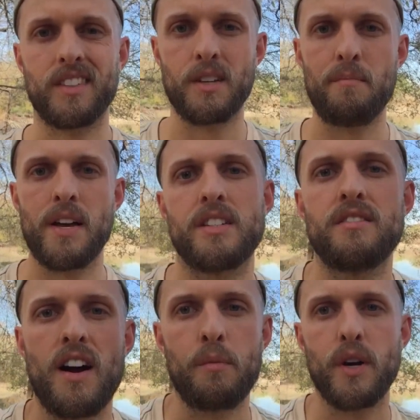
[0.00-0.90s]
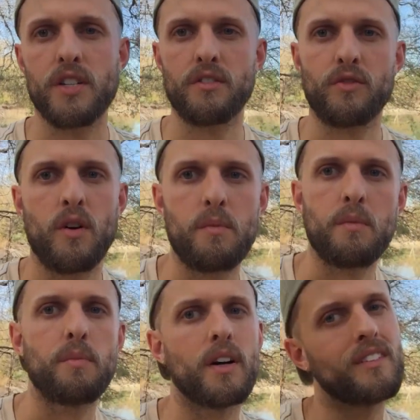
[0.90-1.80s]
is a messy vibration for
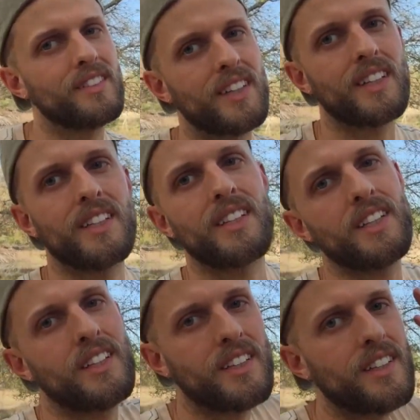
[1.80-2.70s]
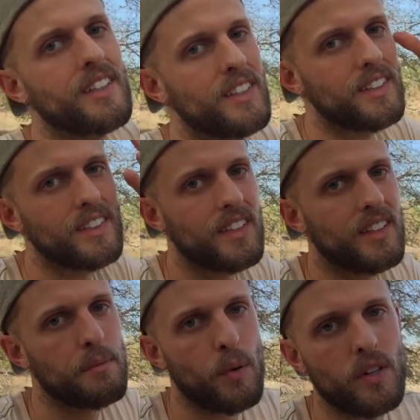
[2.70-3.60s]
me, but yeah,
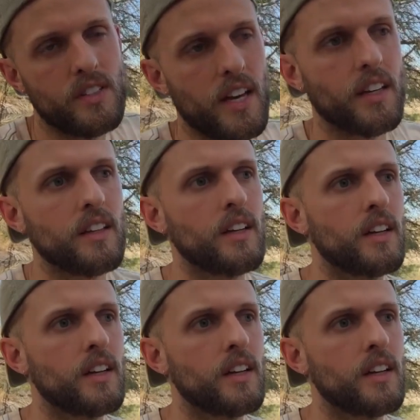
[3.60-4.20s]
it points at it.